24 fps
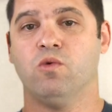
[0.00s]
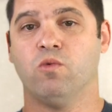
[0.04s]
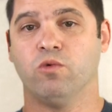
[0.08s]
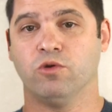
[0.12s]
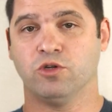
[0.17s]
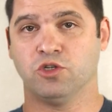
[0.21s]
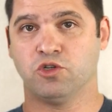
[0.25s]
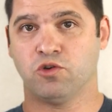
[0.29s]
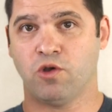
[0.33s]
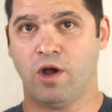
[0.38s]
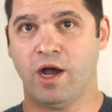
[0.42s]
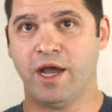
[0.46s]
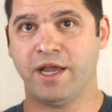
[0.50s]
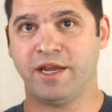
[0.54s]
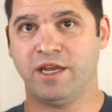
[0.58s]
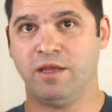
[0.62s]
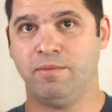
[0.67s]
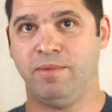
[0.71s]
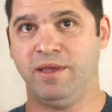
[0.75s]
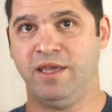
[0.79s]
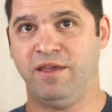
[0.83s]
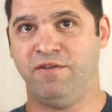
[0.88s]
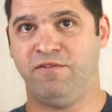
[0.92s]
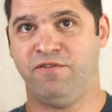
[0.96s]
We're trying
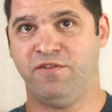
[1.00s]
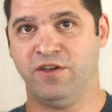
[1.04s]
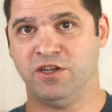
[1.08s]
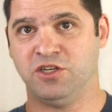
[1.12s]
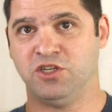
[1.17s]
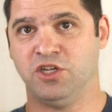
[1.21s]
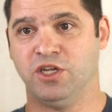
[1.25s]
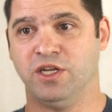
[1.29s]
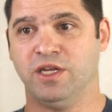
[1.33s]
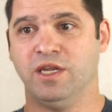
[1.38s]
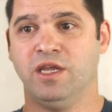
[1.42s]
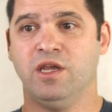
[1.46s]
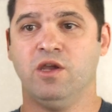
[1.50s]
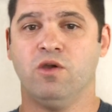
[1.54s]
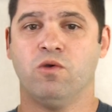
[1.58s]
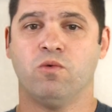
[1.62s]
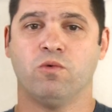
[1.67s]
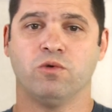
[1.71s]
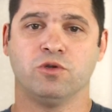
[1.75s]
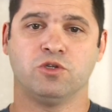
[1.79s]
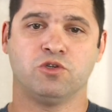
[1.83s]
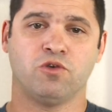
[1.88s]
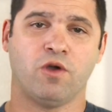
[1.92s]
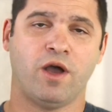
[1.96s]
to be efficient.
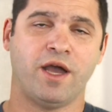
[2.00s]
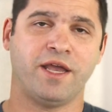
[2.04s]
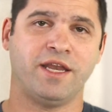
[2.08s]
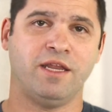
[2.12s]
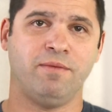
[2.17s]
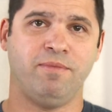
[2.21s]
We're trying